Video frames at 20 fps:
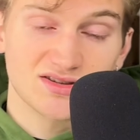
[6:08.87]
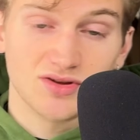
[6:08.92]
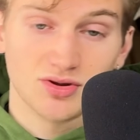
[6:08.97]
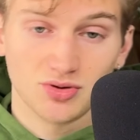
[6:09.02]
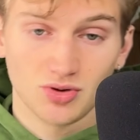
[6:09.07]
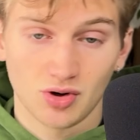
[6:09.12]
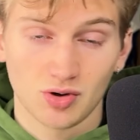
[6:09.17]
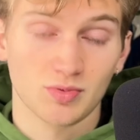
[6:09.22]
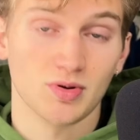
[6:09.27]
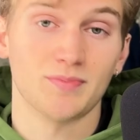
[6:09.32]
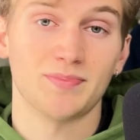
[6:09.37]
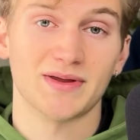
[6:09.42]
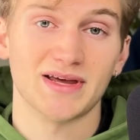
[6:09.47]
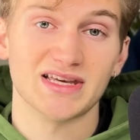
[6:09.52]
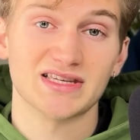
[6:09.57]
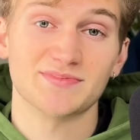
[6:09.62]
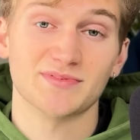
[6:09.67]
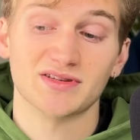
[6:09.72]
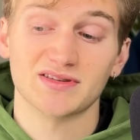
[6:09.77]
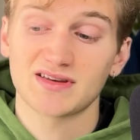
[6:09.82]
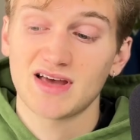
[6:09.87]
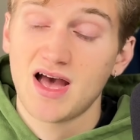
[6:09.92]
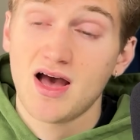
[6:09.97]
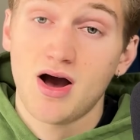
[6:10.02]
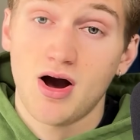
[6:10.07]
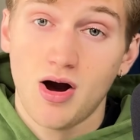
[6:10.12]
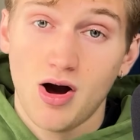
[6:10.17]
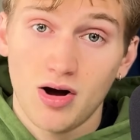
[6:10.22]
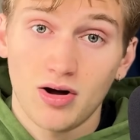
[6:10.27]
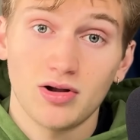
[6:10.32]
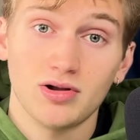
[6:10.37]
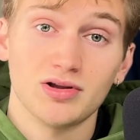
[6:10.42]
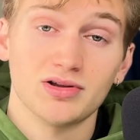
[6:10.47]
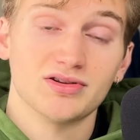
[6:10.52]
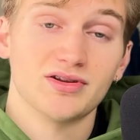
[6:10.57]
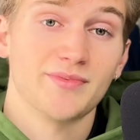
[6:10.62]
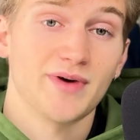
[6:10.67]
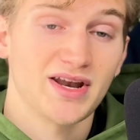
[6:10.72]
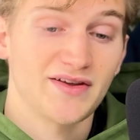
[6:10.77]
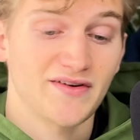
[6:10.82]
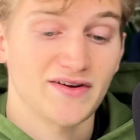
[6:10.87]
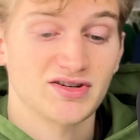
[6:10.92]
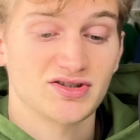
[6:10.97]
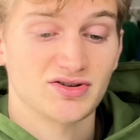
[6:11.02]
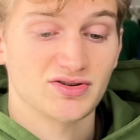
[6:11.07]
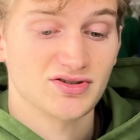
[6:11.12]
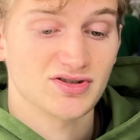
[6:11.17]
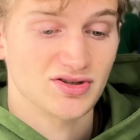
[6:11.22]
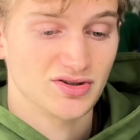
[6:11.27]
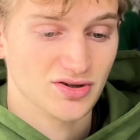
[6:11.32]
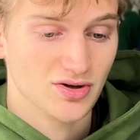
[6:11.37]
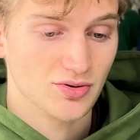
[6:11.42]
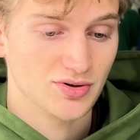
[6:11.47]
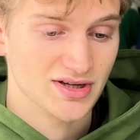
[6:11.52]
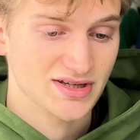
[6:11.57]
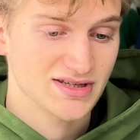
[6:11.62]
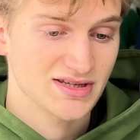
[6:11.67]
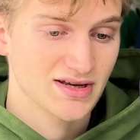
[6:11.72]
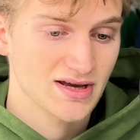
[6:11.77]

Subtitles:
the normal placement. All the manufacturers know this.